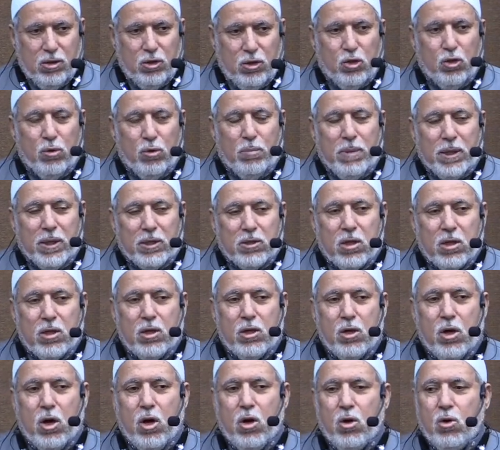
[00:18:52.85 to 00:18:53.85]
you better
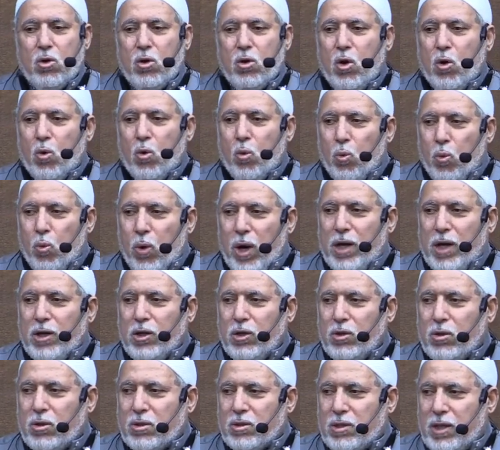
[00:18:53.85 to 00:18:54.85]
know where
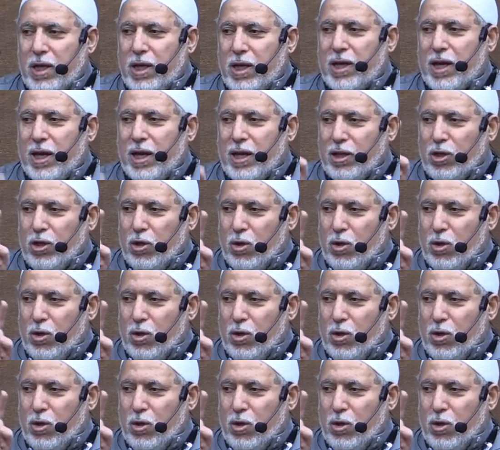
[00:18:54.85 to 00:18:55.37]
you're taking